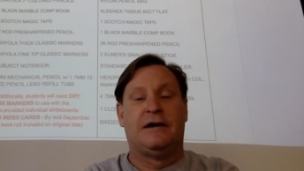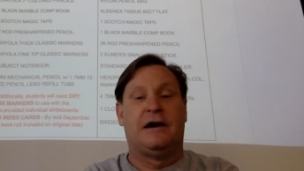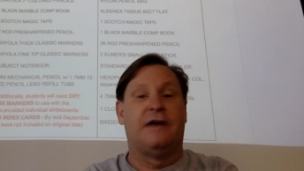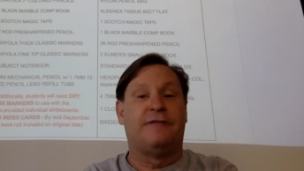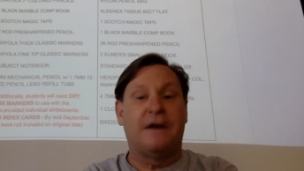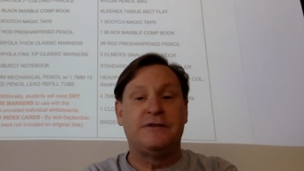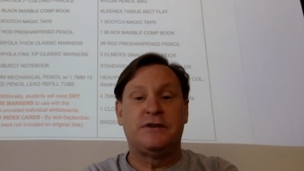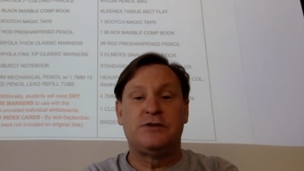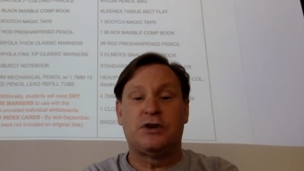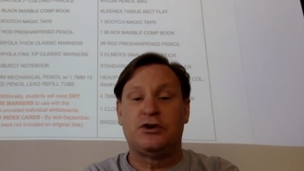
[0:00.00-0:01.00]
A
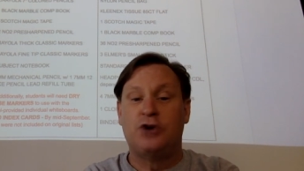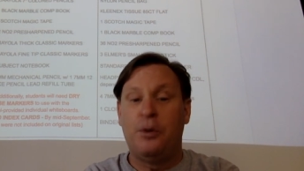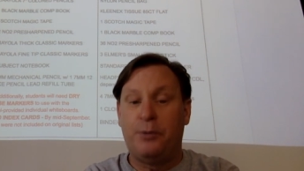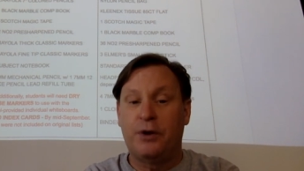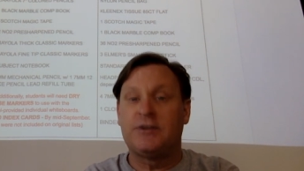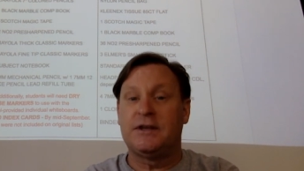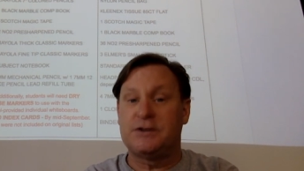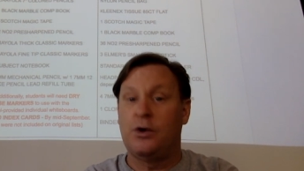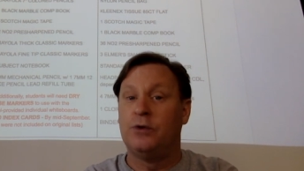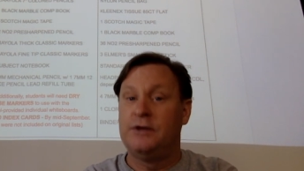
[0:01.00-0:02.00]
5-subject notebook, that's
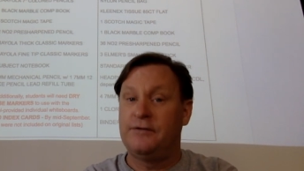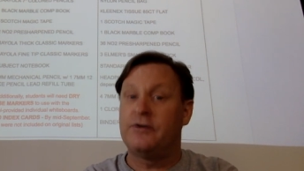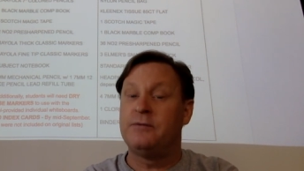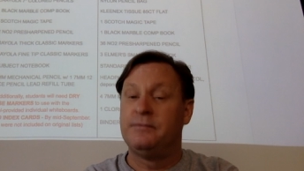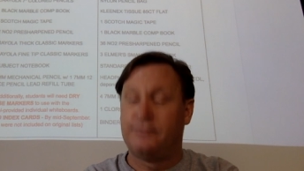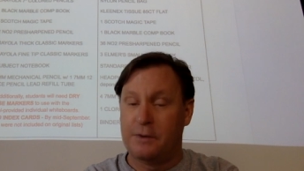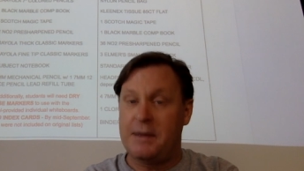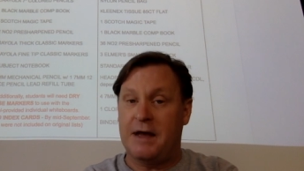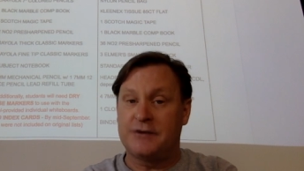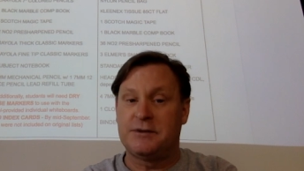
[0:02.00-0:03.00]
only for
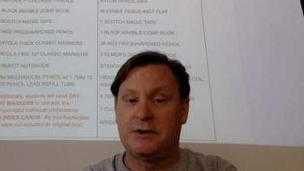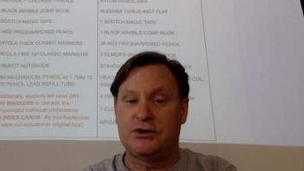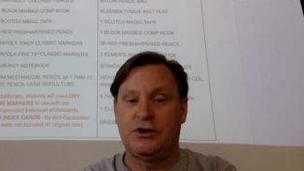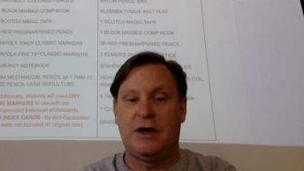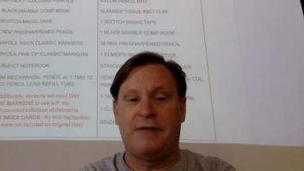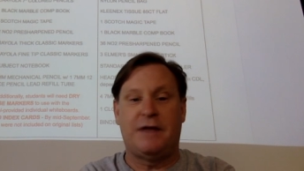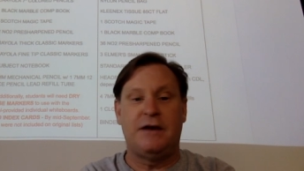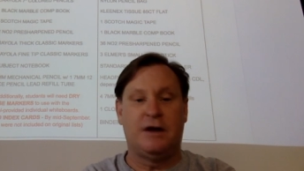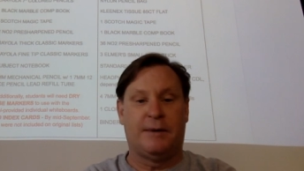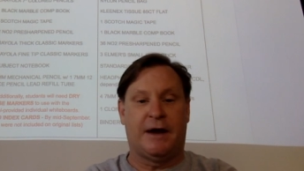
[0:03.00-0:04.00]
math, so make sure you have that
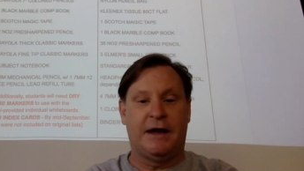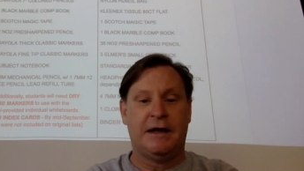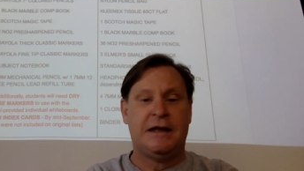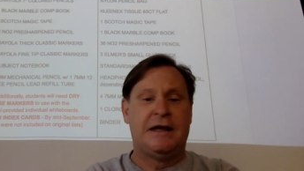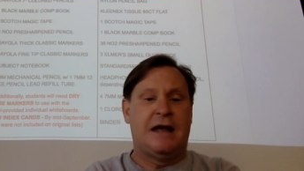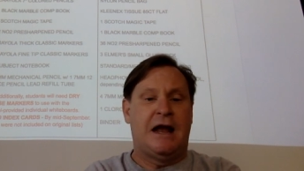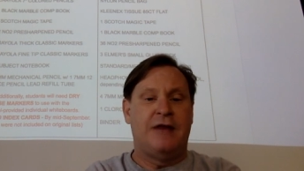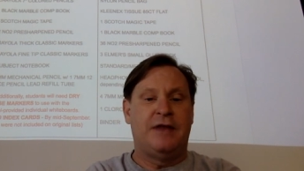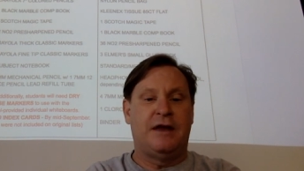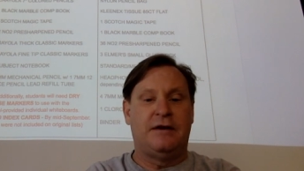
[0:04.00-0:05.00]
nearby.
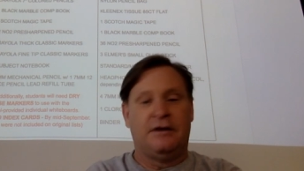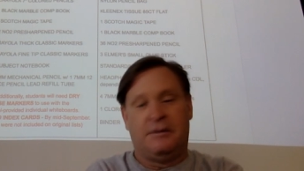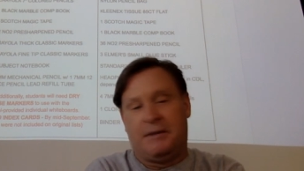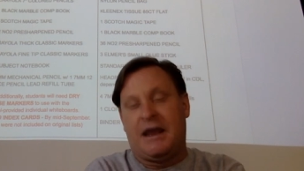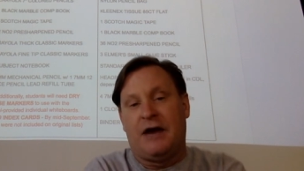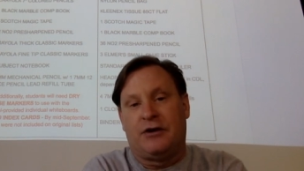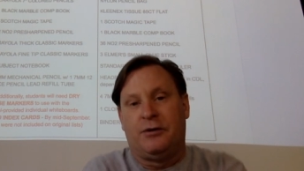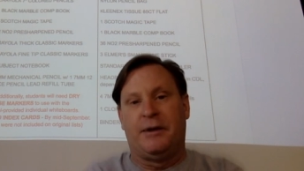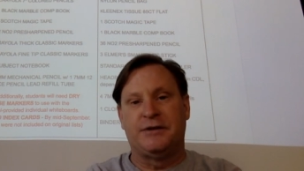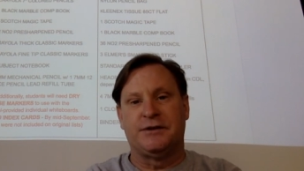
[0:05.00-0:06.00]
And then mechanical
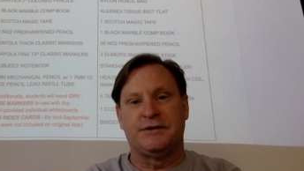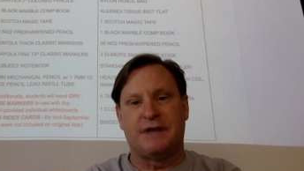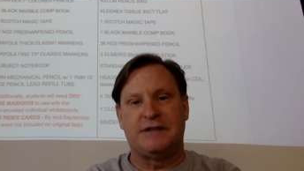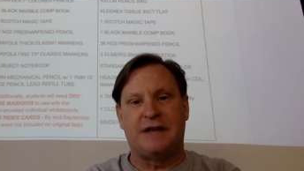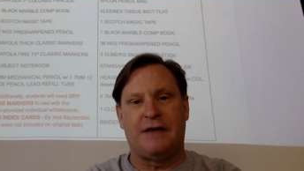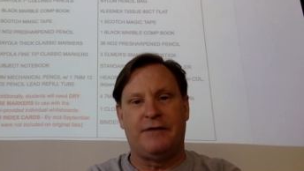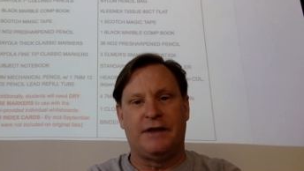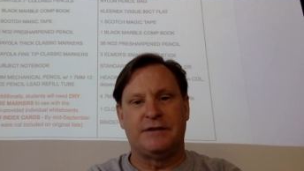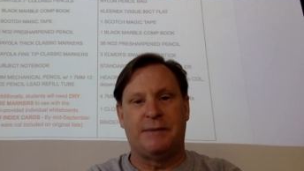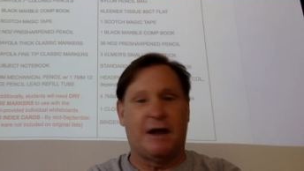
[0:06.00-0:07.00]
pencil is nice to have
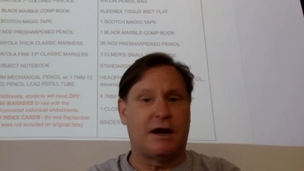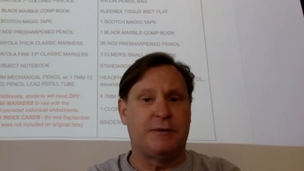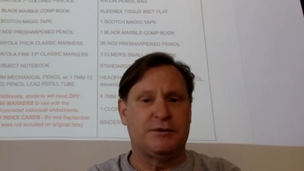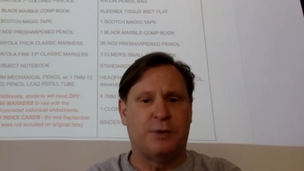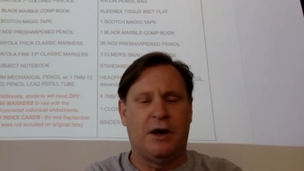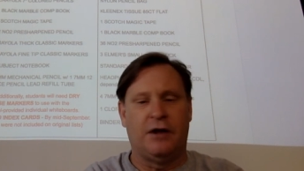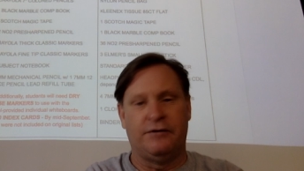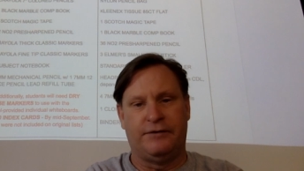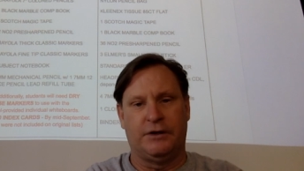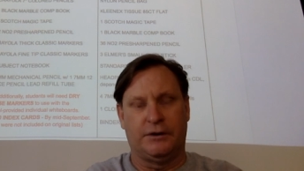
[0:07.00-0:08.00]
as a backup as well,
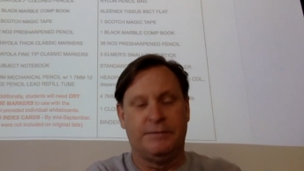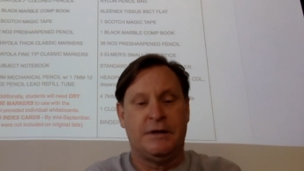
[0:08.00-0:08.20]
and filler.